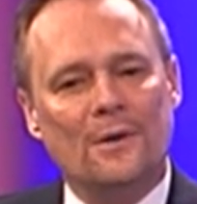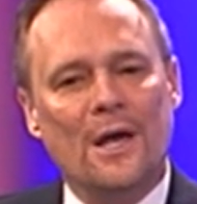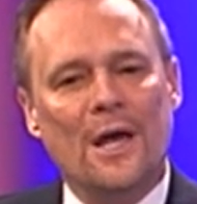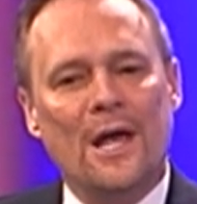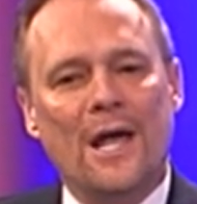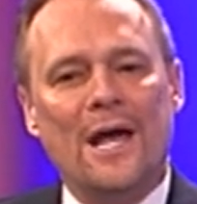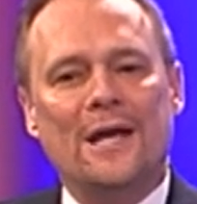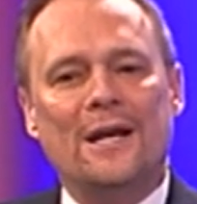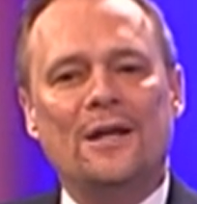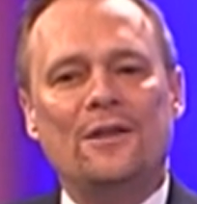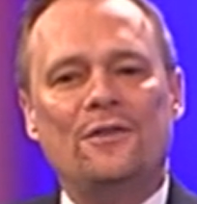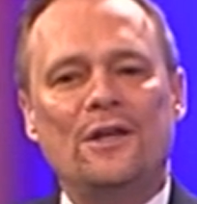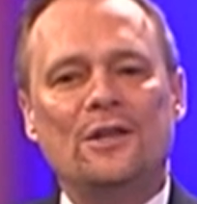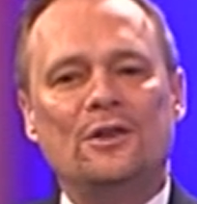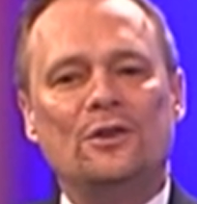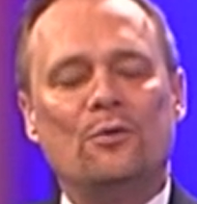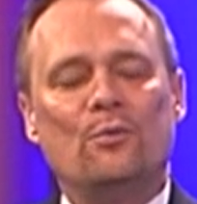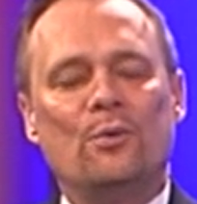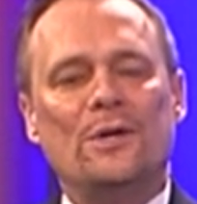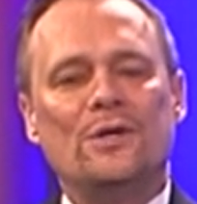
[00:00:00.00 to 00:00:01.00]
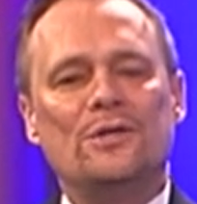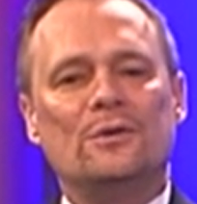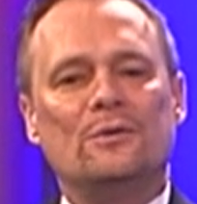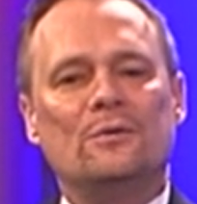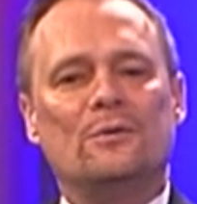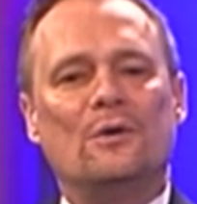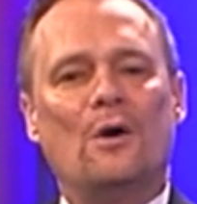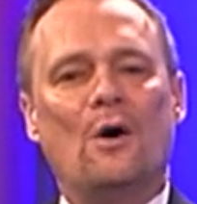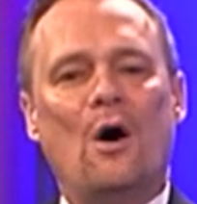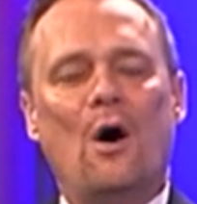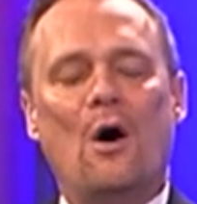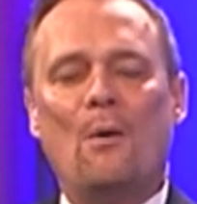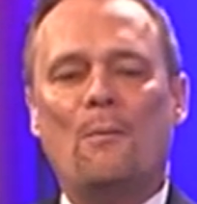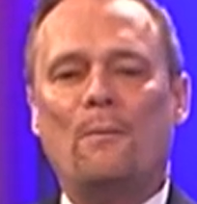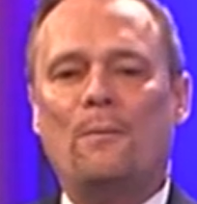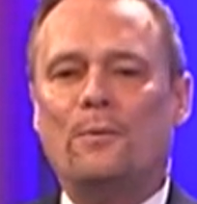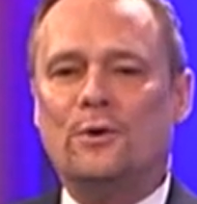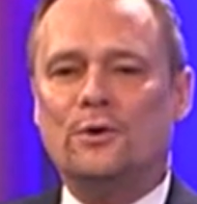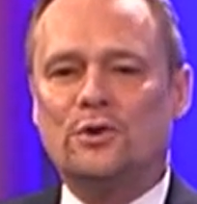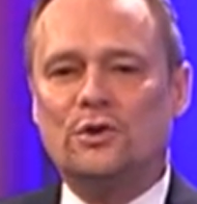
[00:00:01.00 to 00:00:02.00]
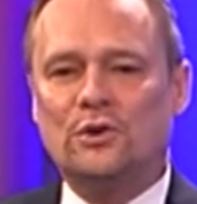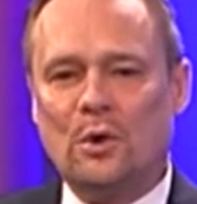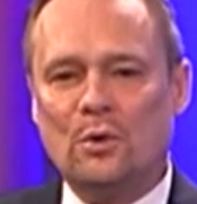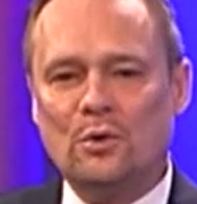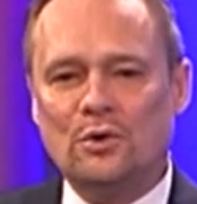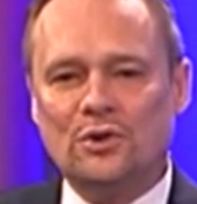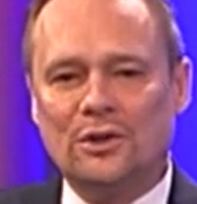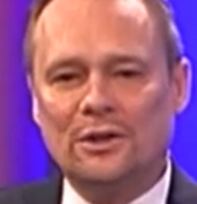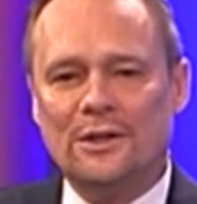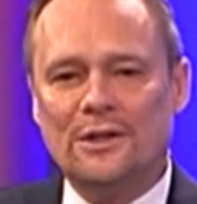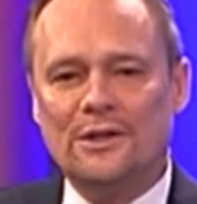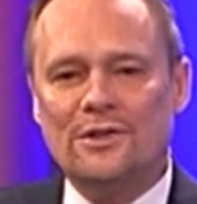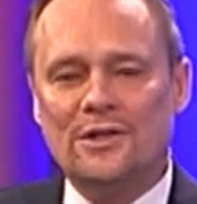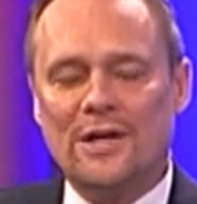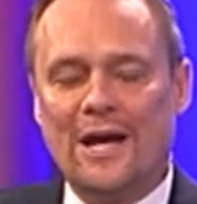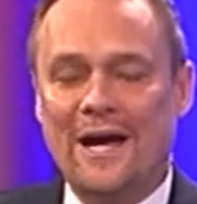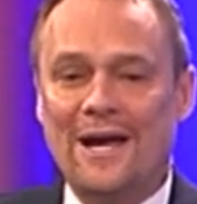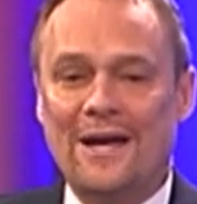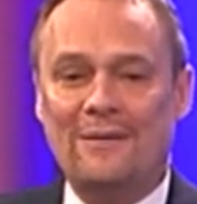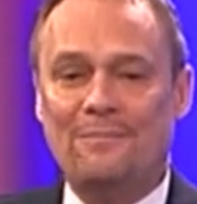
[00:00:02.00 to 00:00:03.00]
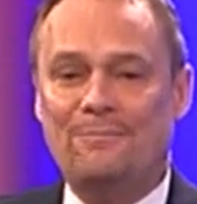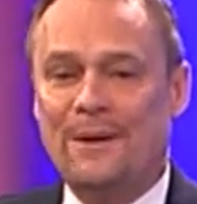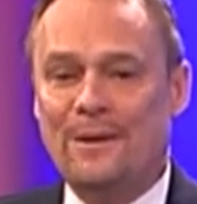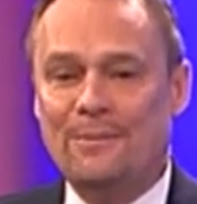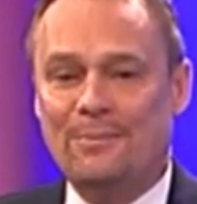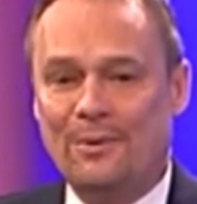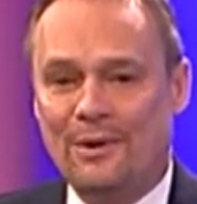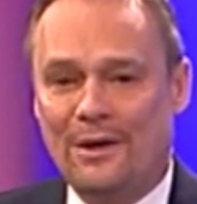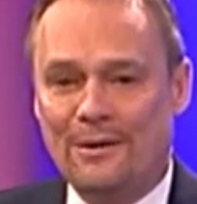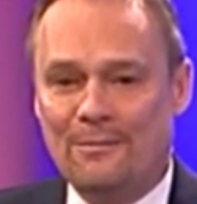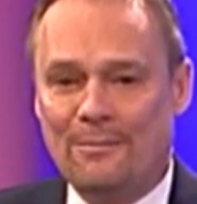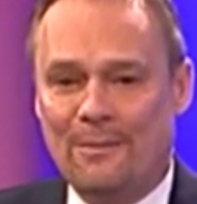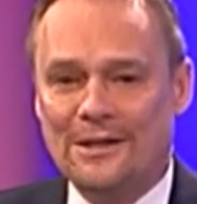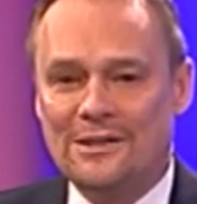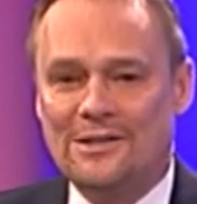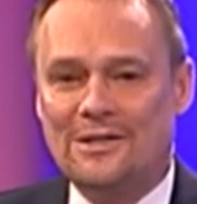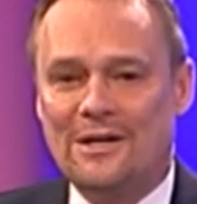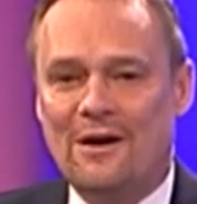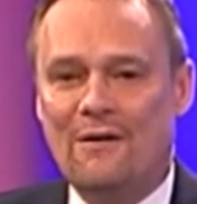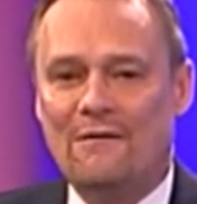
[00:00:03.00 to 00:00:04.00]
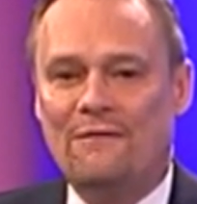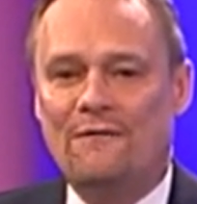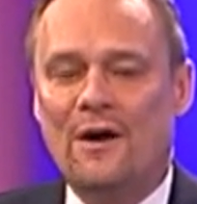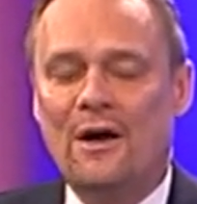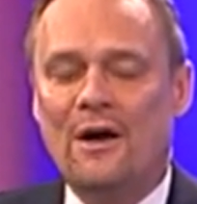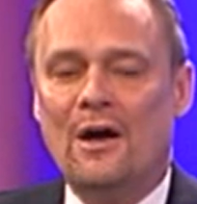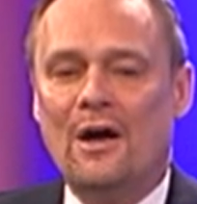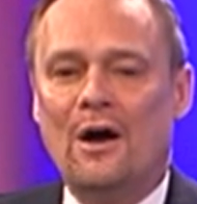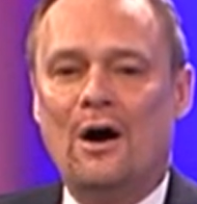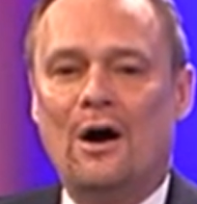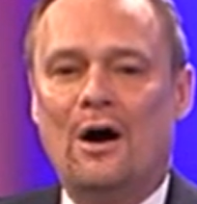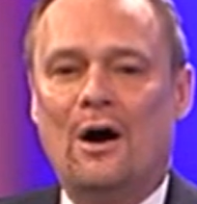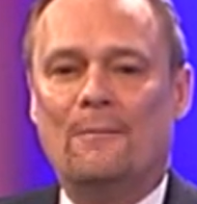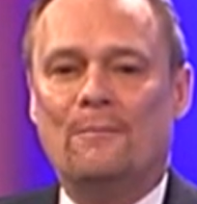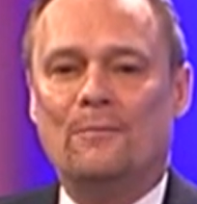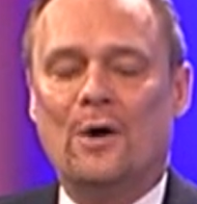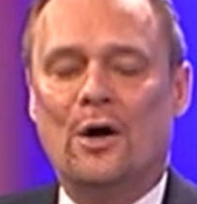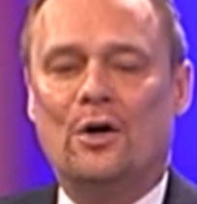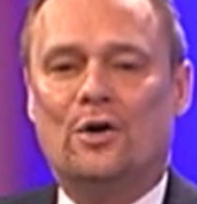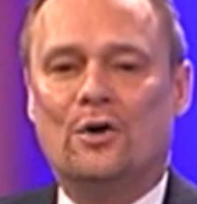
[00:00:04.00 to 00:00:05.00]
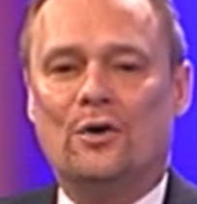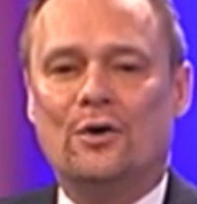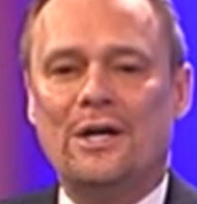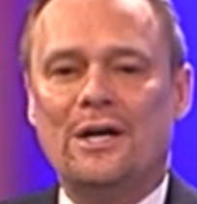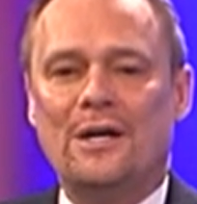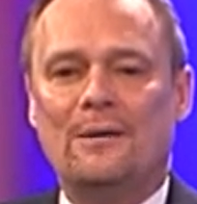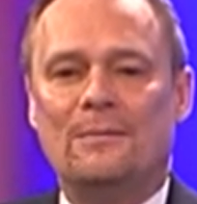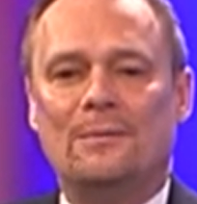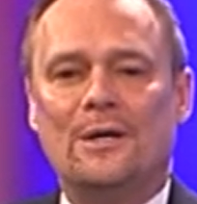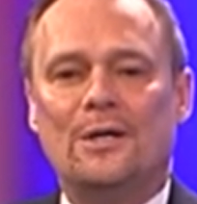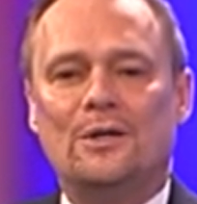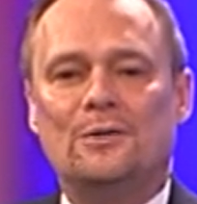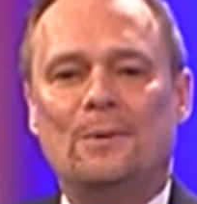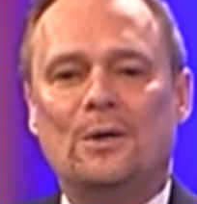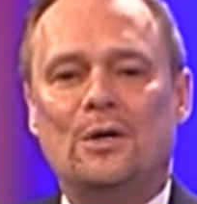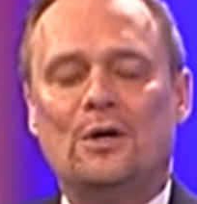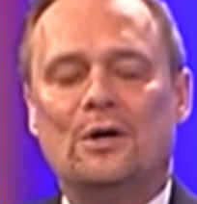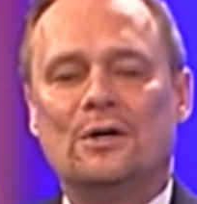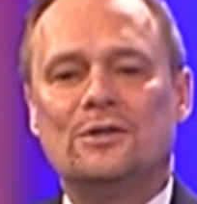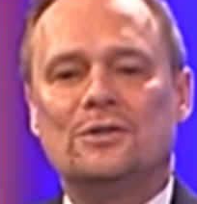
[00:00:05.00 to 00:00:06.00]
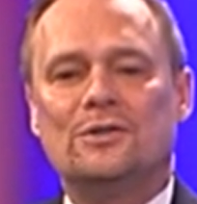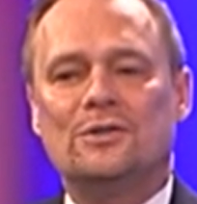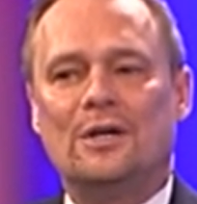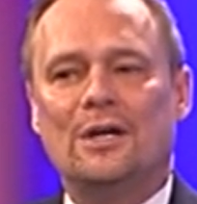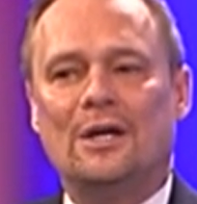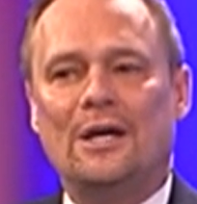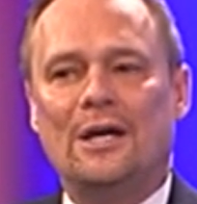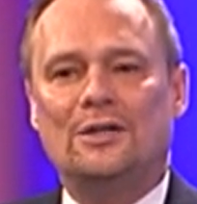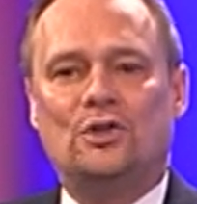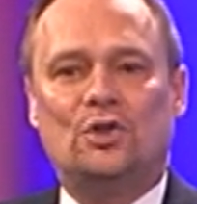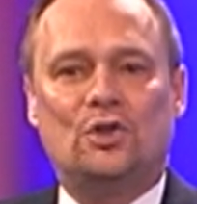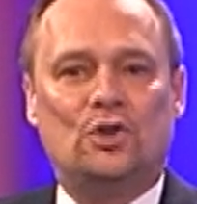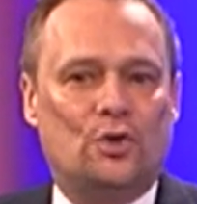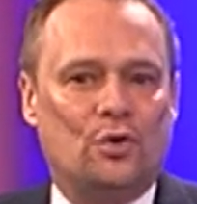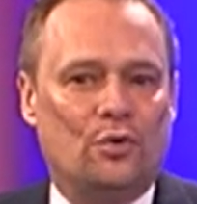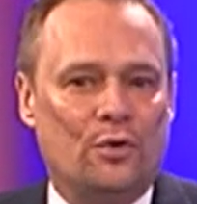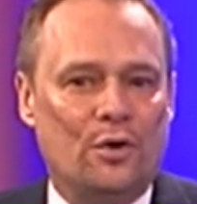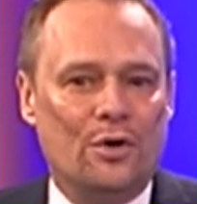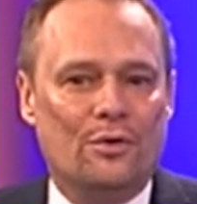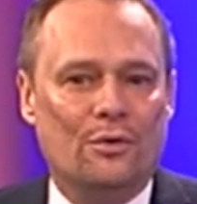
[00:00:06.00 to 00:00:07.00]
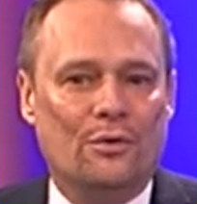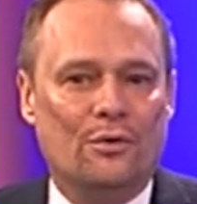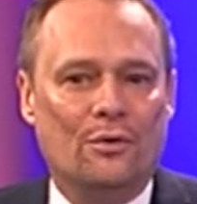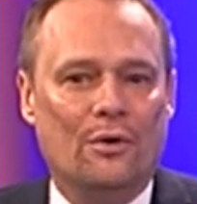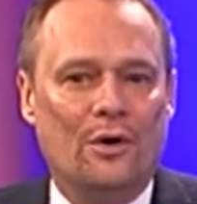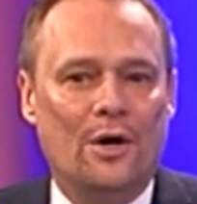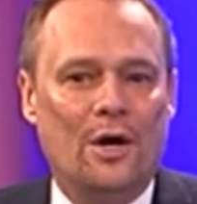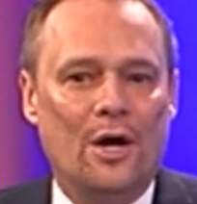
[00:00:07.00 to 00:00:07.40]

And I think the reason the socialists and people like myself agree is because it's true.